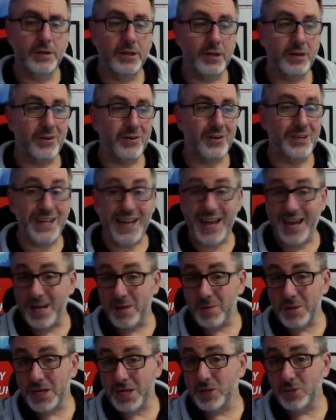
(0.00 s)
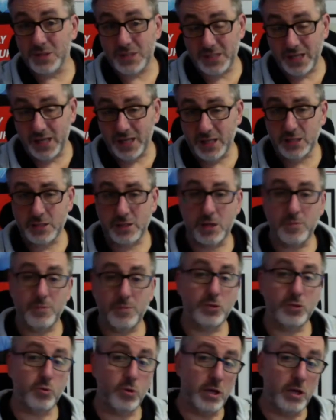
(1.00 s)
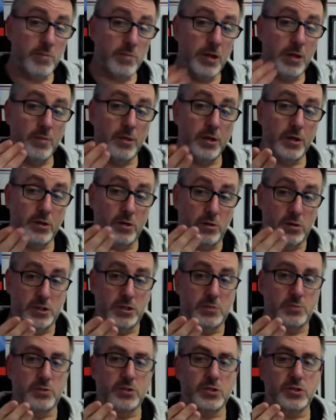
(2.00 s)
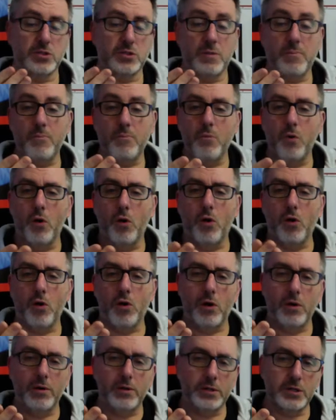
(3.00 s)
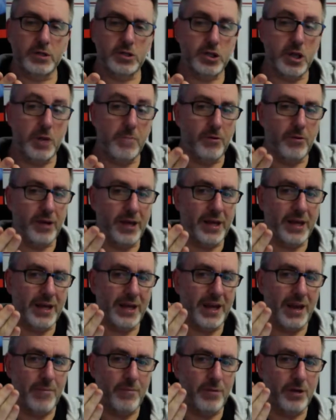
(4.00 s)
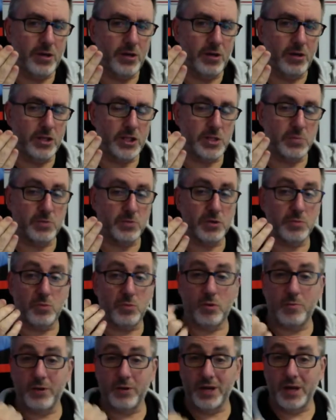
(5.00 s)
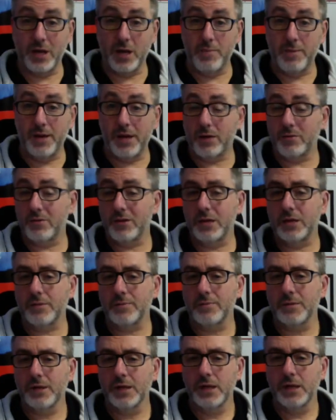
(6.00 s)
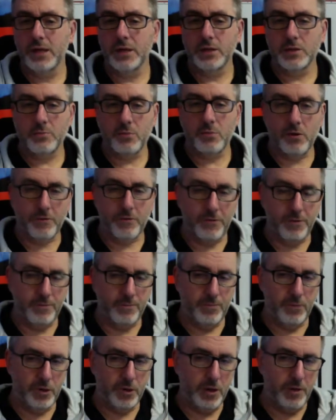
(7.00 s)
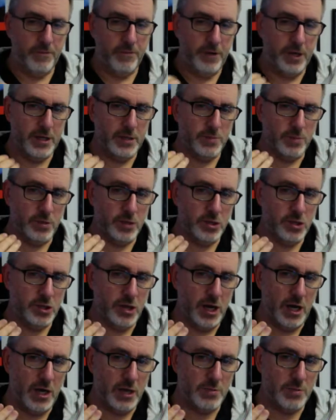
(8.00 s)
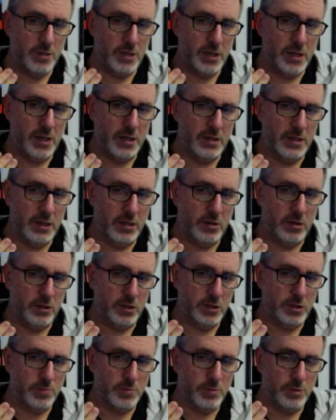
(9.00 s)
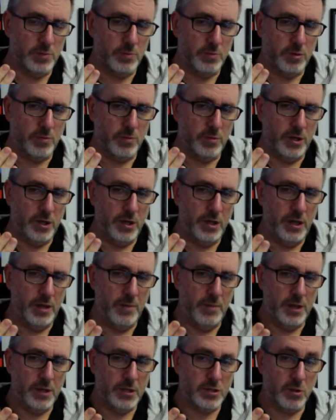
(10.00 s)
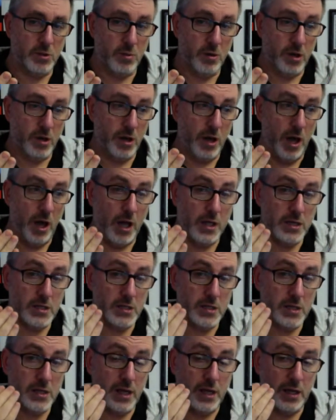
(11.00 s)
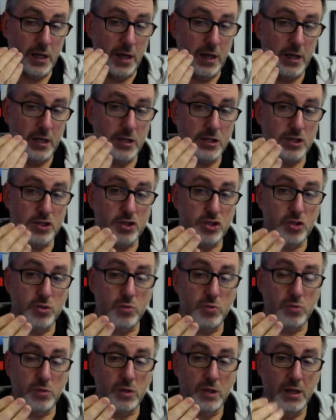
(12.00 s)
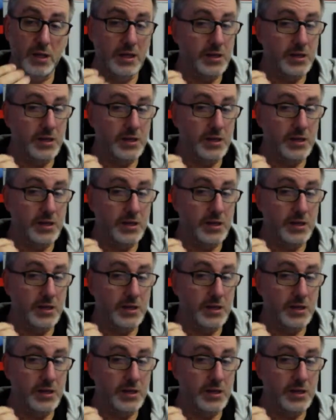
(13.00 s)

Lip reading: They're the enemy to a sense. They're between me and my customer. So the cheaper I can get my customer, the more money I make, right? The more money Facebook can charge me to get that customer, the more money they make. So we're constantly in this duel.